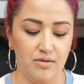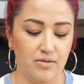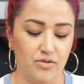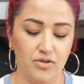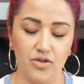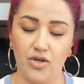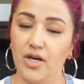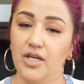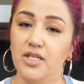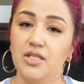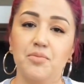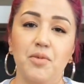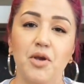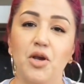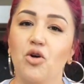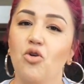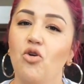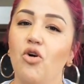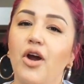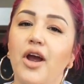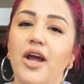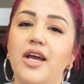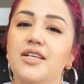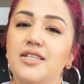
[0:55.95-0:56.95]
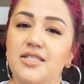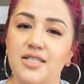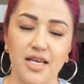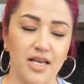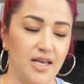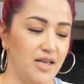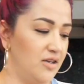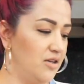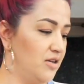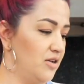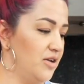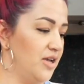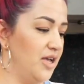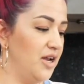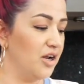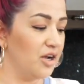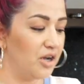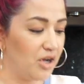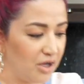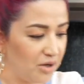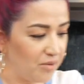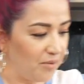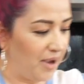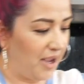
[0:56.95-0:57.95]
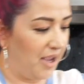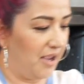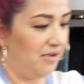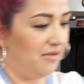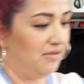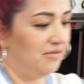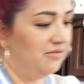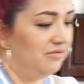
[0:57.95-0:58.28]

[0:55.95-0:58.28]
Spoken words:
drives me crazy in a good way.